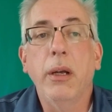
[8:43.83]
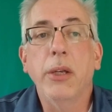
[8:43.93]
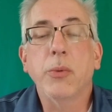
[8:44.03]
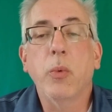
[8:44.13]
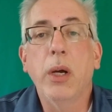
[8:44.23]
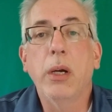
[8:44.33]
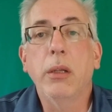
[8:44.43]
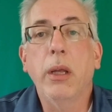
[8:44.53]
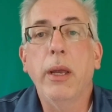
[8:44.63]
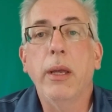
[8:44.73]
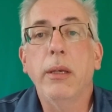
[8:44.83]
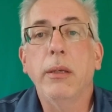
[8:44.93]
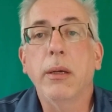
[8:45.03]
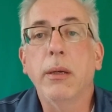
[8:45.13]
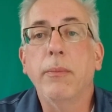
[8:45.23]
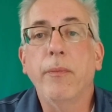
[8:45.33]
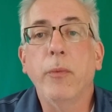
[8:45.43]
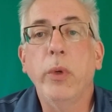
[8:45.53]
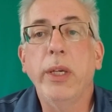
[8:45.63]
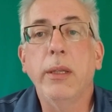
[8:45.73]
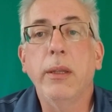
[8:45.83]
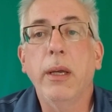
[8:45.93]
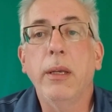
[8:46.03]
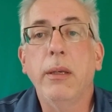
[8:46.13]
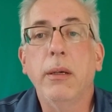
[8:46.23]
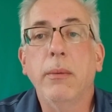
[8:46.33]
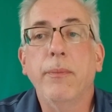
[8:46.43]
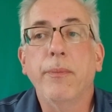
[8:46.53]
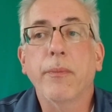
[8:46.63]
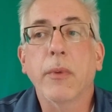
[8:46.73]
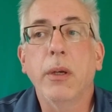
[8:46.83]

as well, and we can then